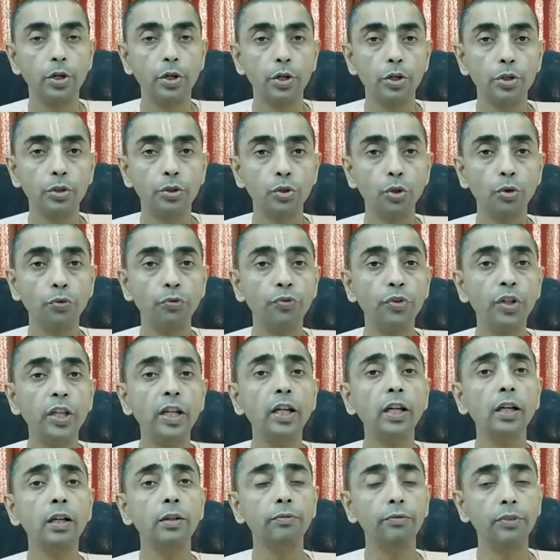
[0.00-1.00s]
So
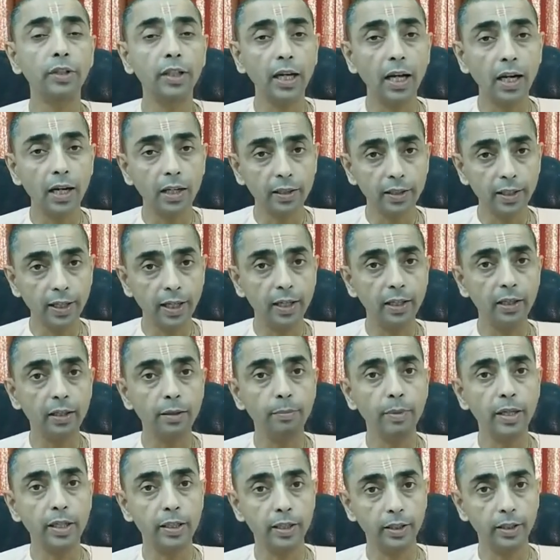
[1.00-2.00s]
here we are there in the
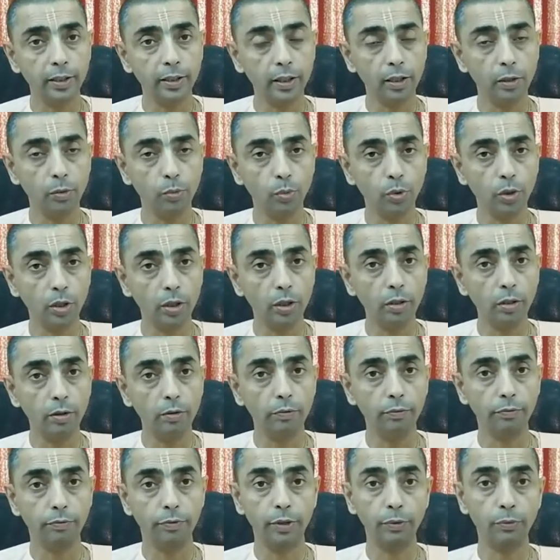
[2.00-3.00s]
material
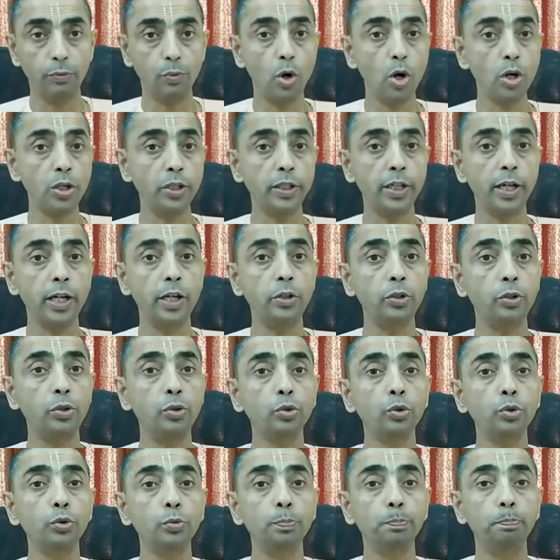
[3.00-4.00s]
world. We wanted
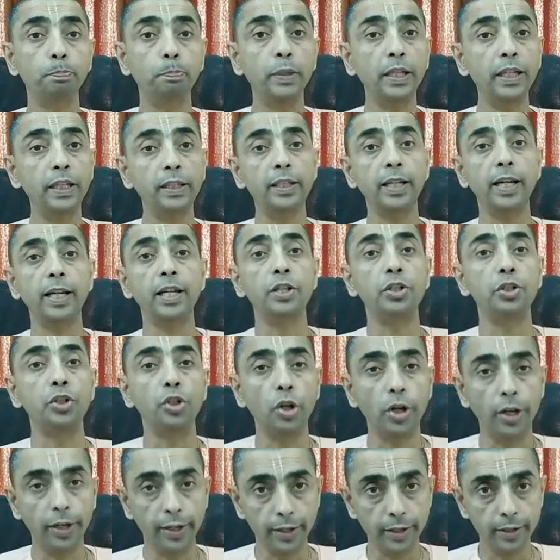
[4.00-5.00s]
to be the
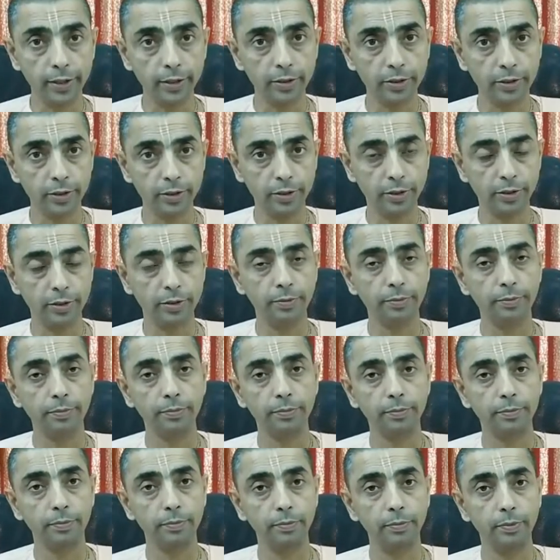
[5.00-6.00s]
enjoyers,
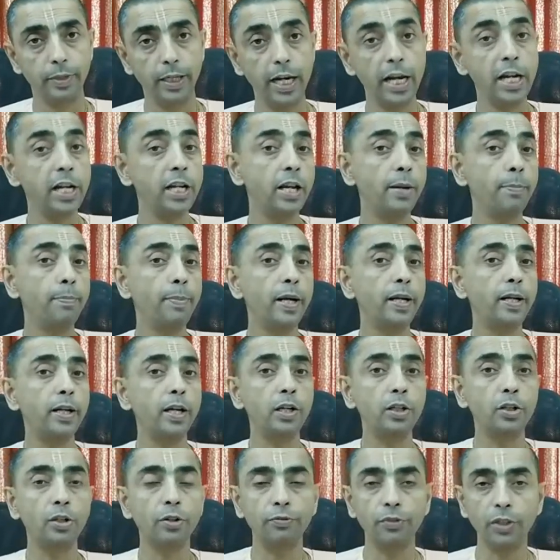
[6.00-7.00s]

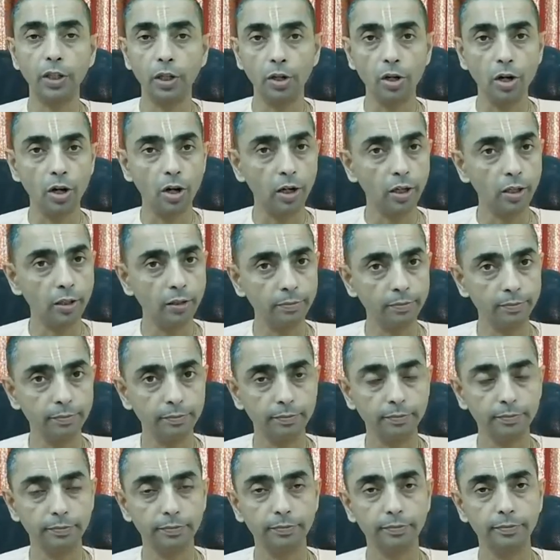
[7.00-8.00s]
independent of the Lord.
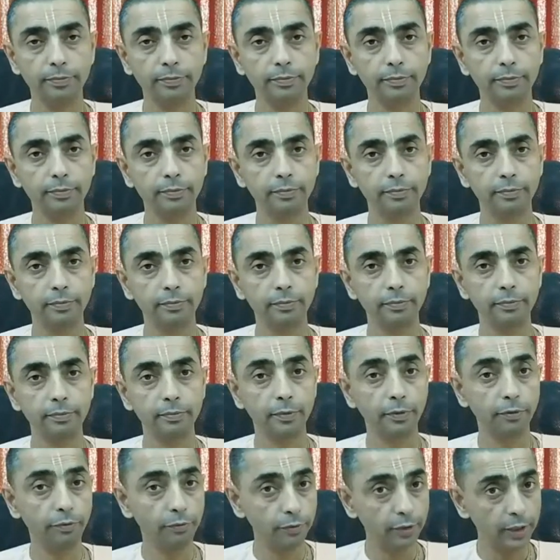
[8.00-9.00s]

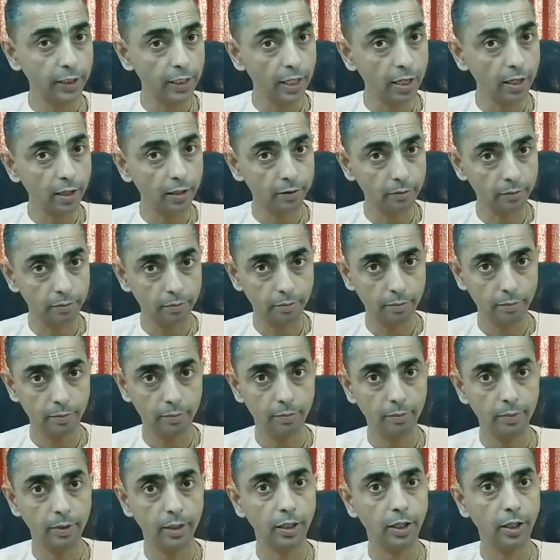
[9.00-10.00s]
We are
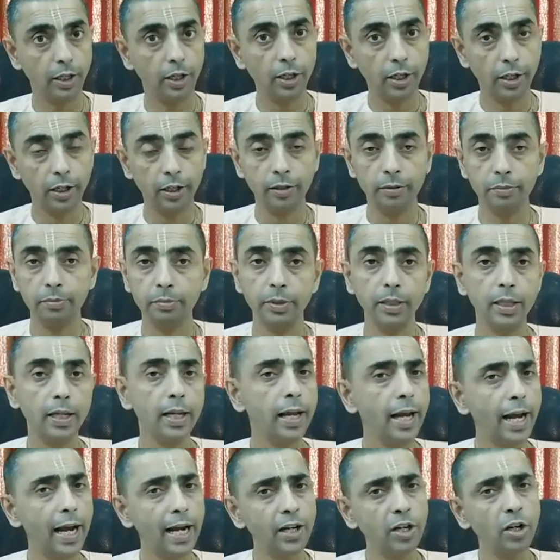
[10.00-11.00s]
here
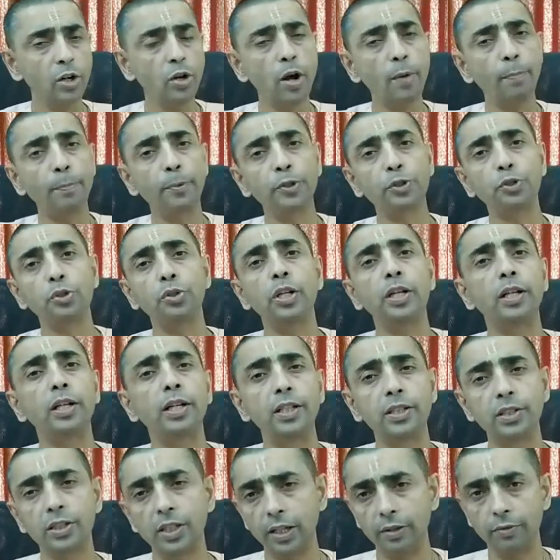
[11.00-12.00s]
and an opportunity
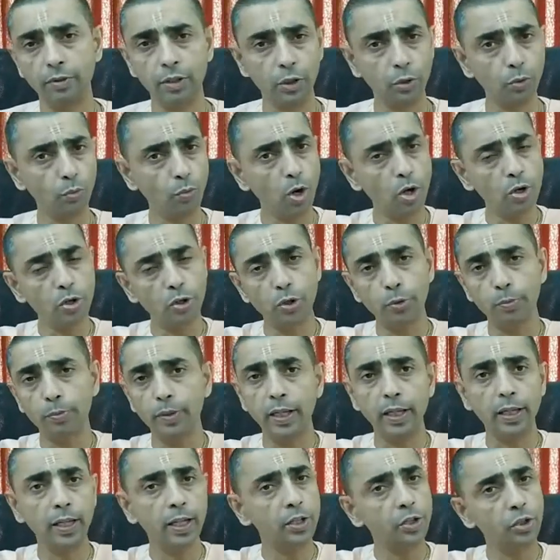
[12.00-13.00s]
is given. You want to be
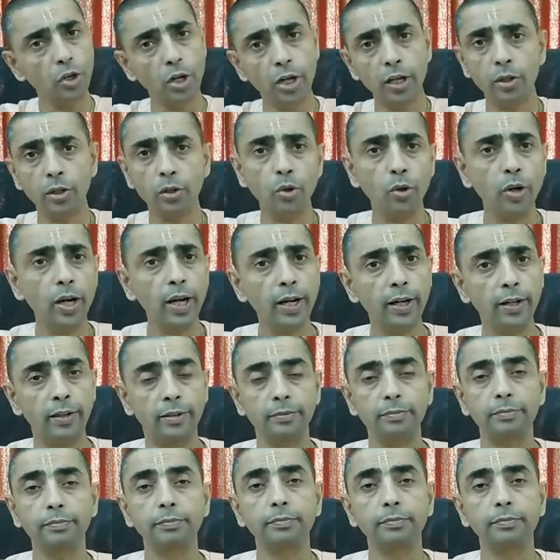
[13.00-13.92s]
an enjoyer? Go ahead.